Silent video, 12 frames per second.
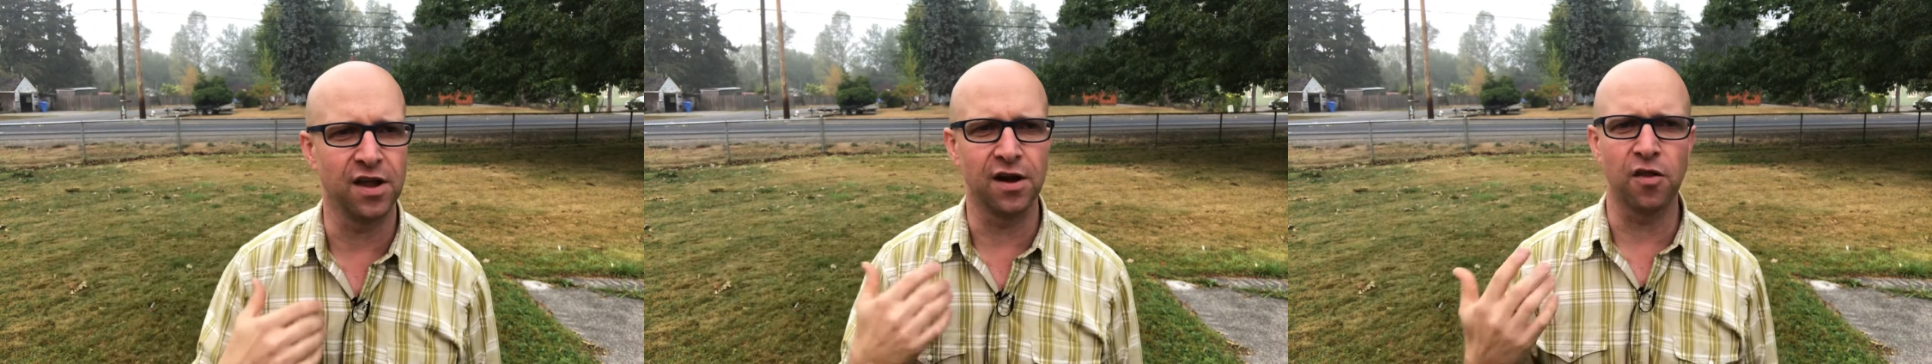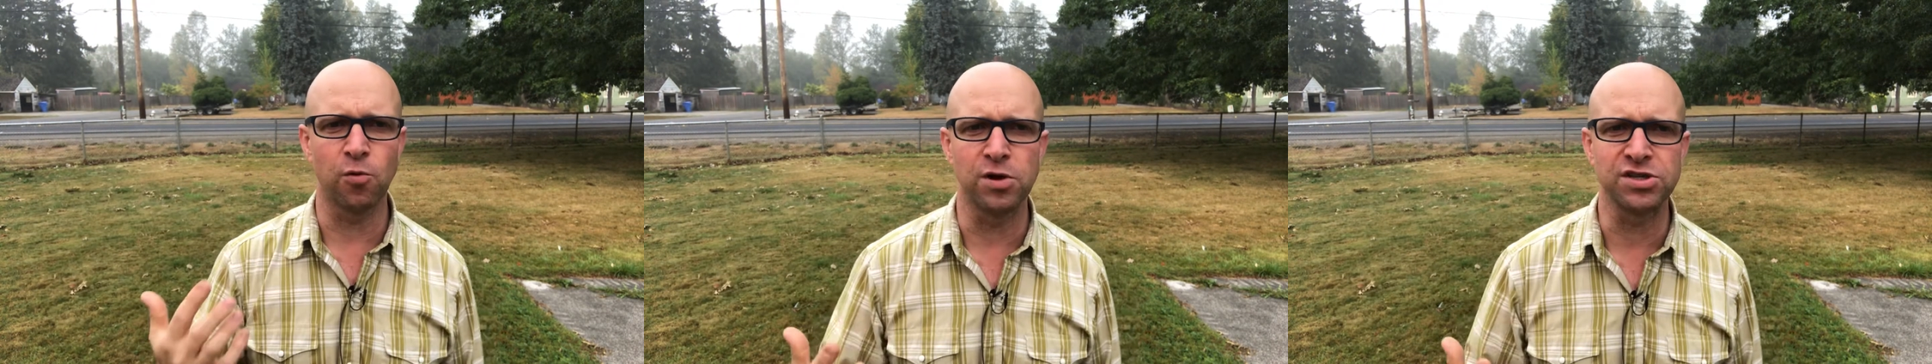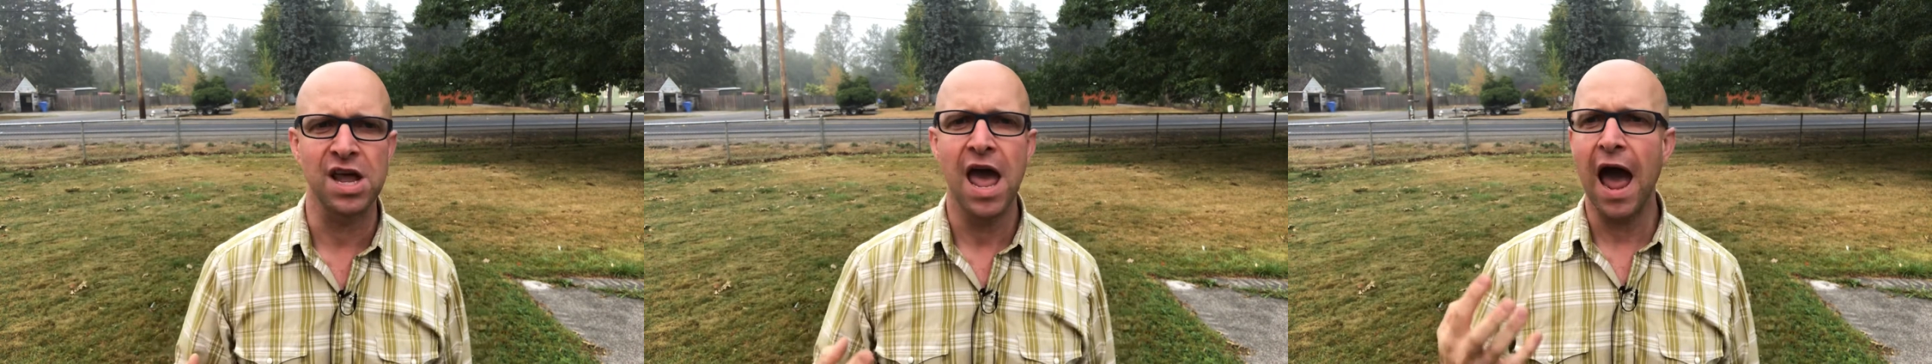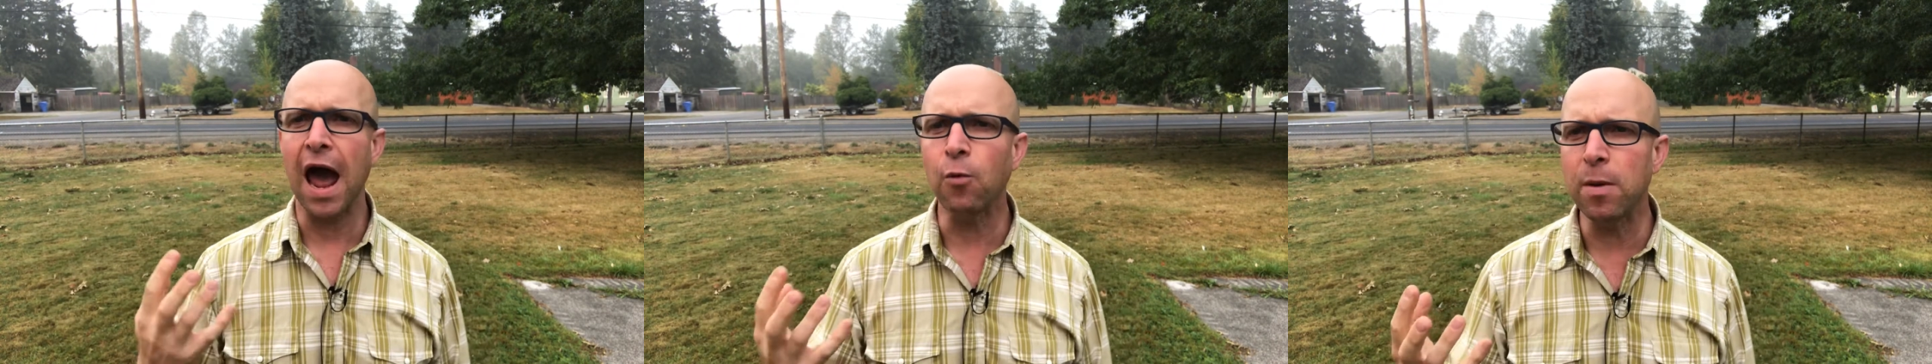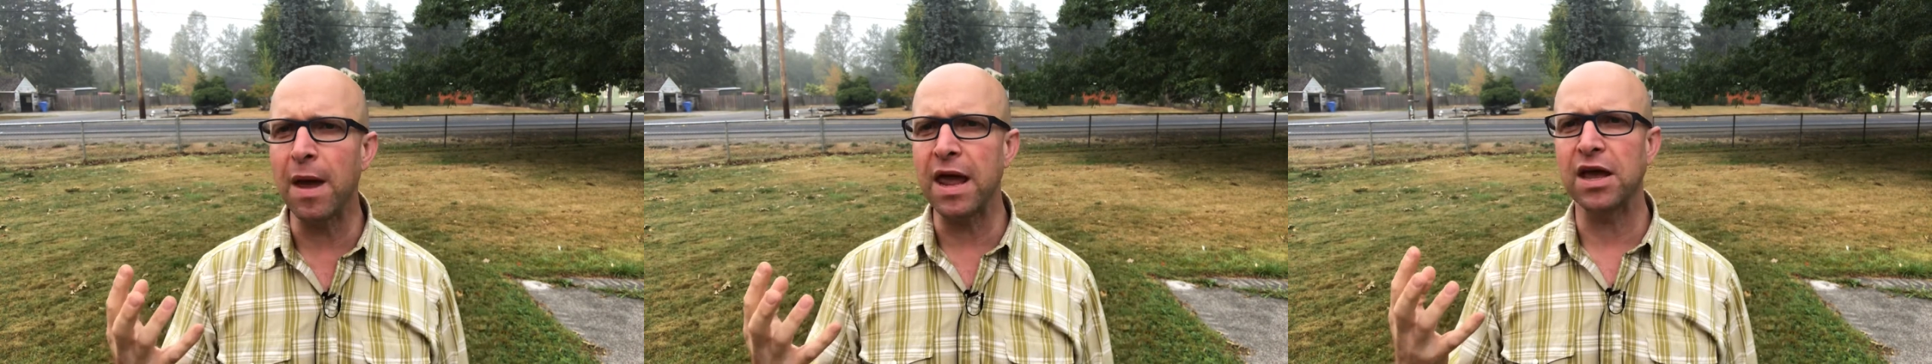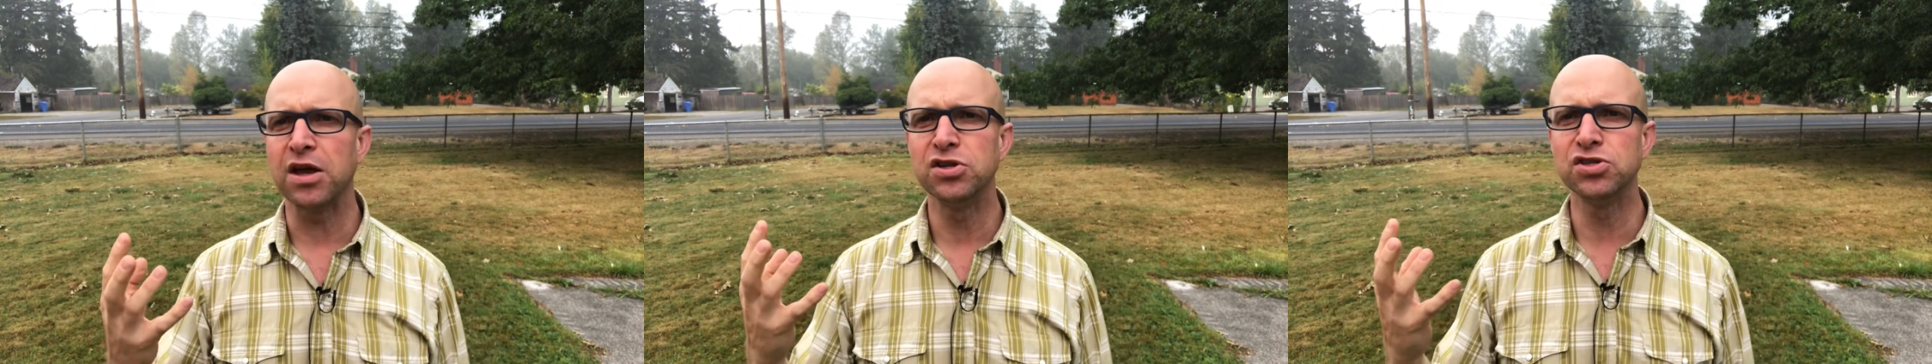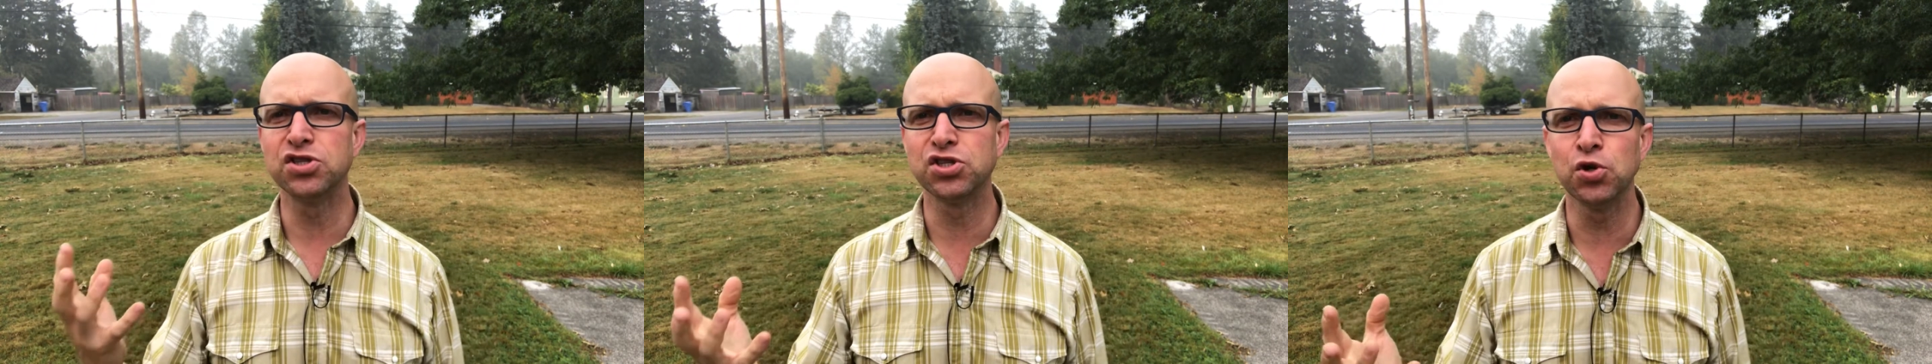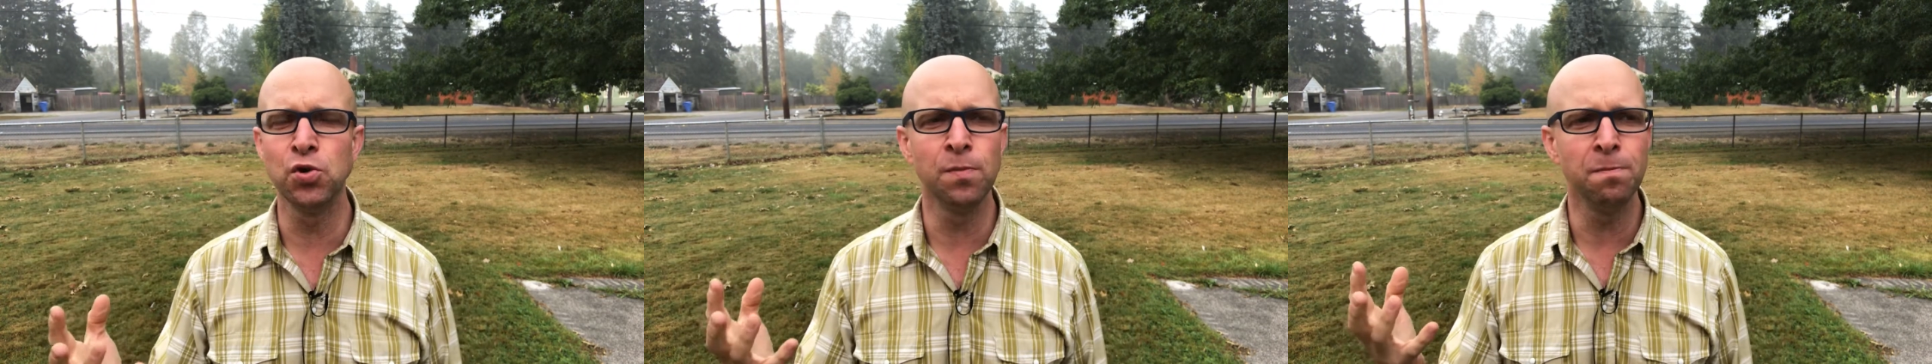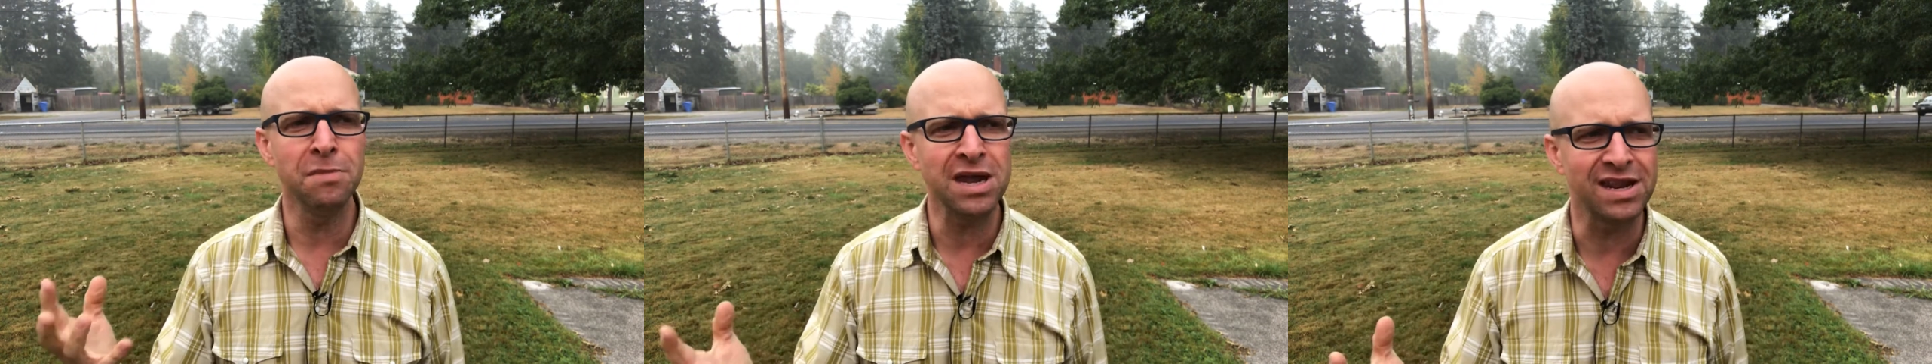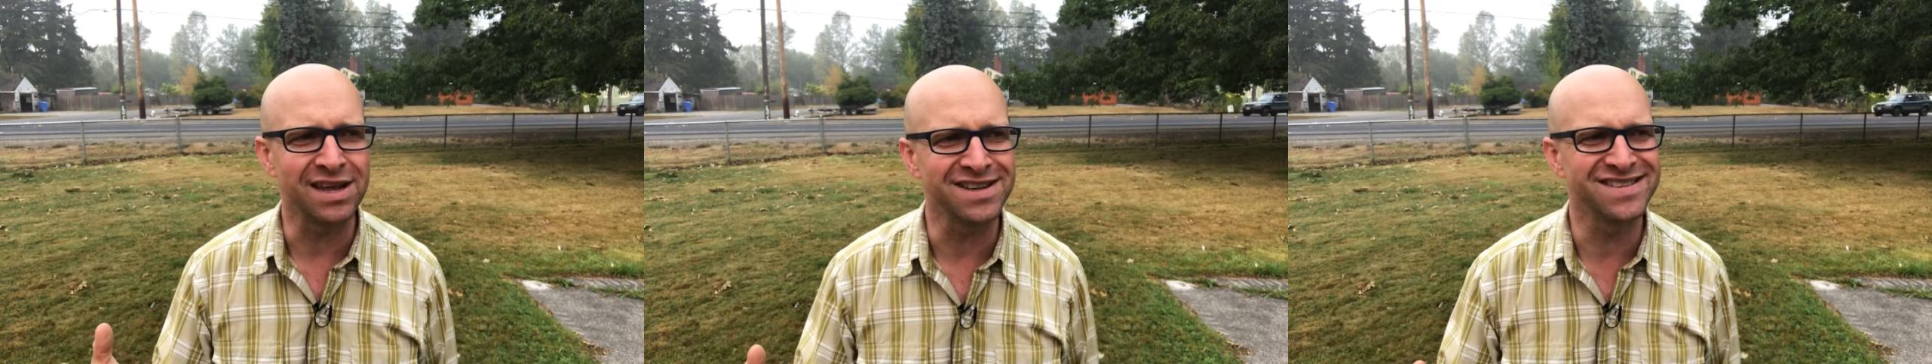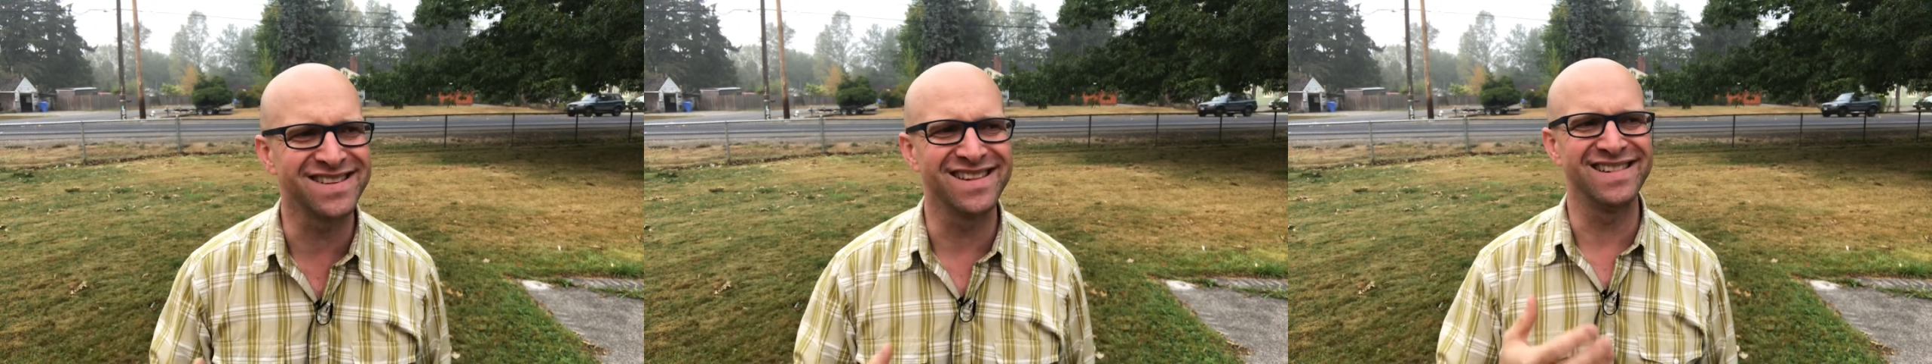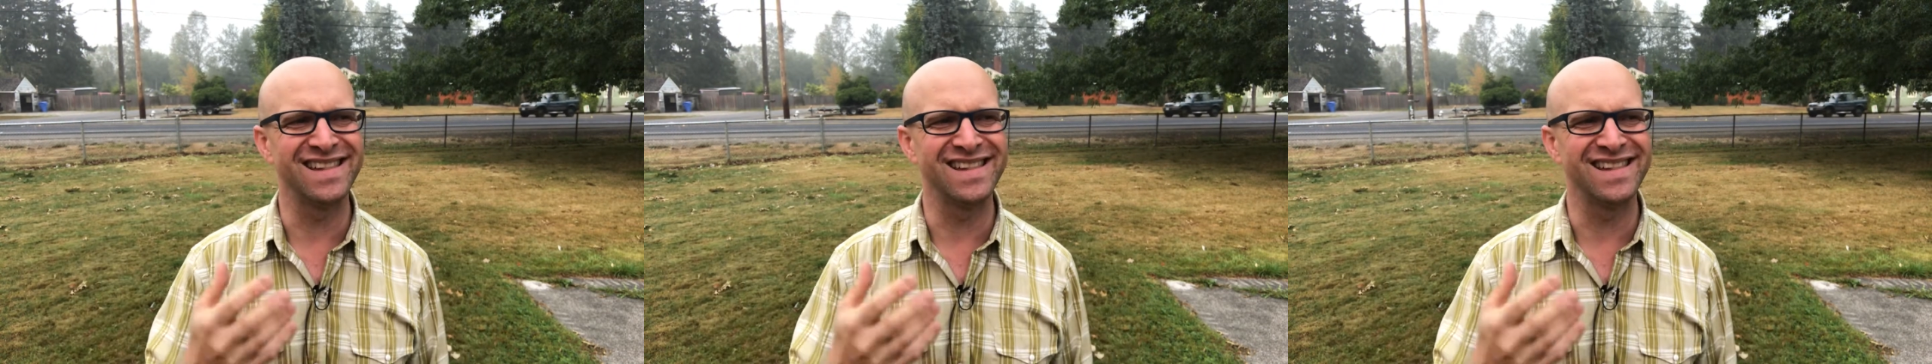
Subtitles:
In other words, how do we make Zoom meetings